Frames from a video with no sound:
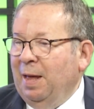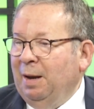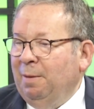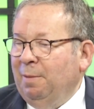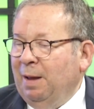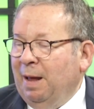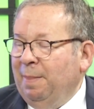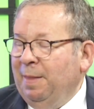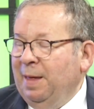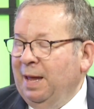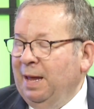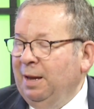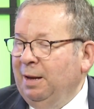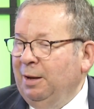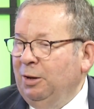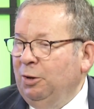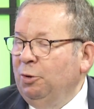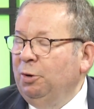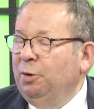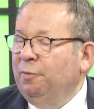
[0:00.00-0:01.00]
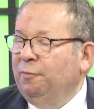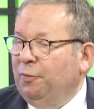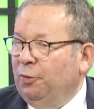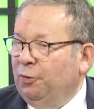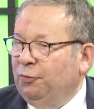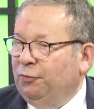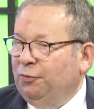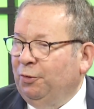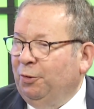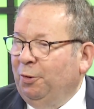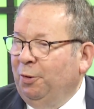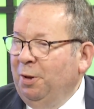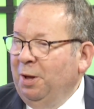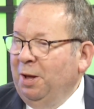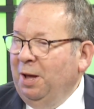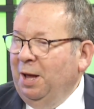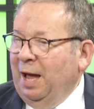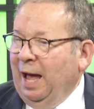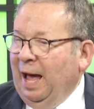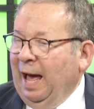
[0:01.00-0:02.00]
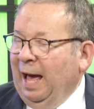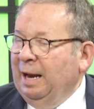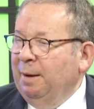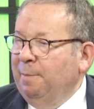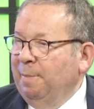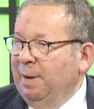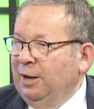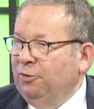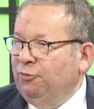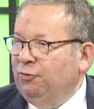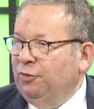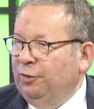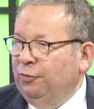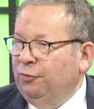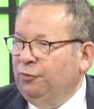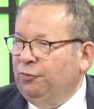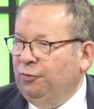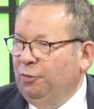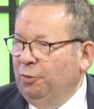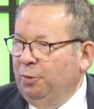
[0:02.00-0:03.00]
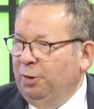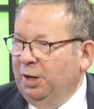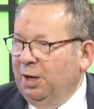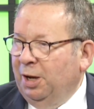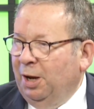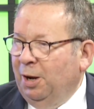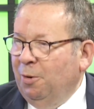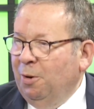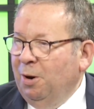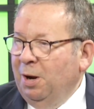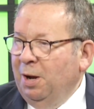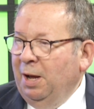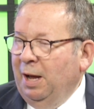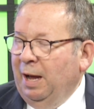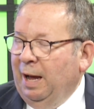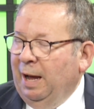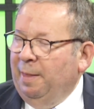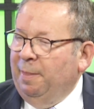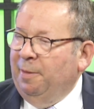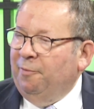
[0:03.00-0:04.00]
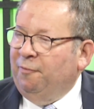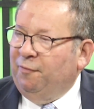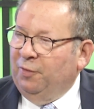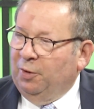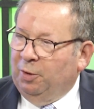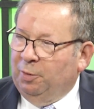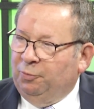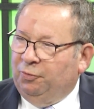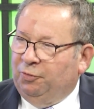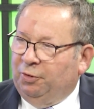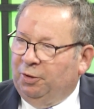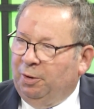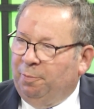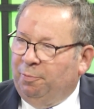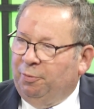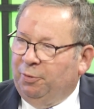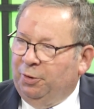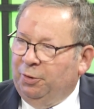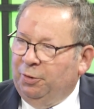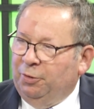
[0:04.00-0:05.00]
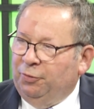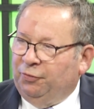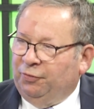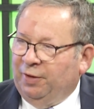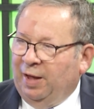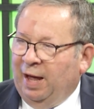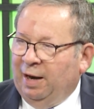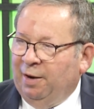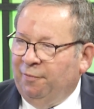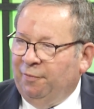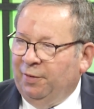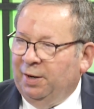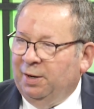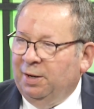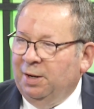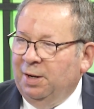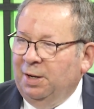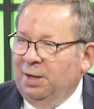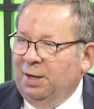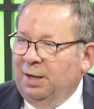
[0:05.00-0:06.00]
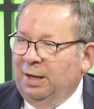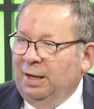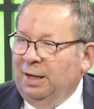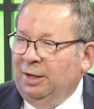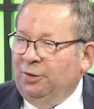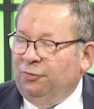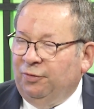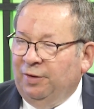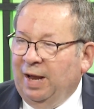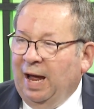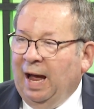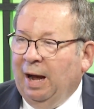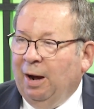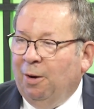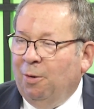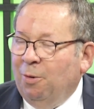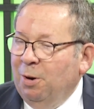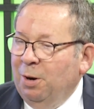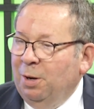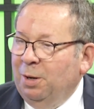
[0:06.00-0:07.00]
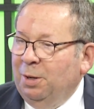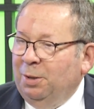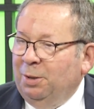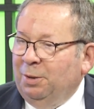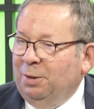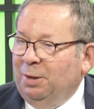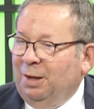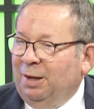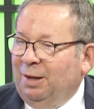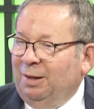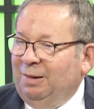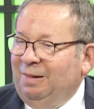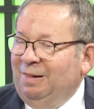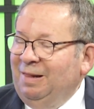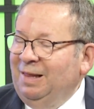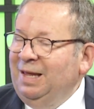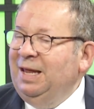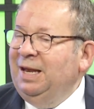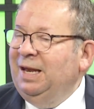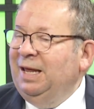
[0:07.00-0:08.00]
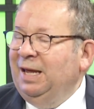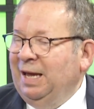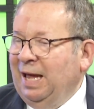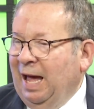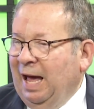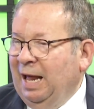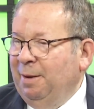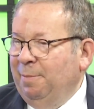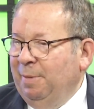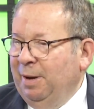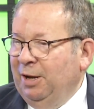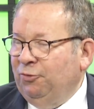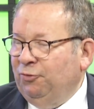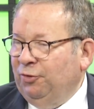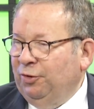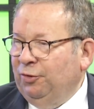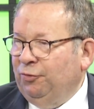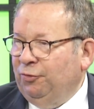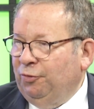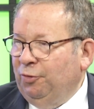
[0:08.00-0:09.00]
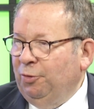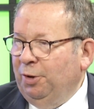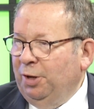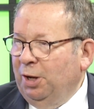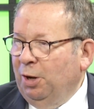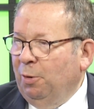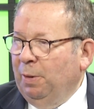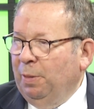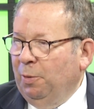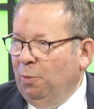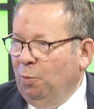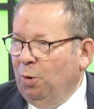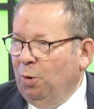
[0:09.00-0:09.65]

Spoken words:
and the Universal Animation Studio and the films that are produced out of it is now a leading animation studio in the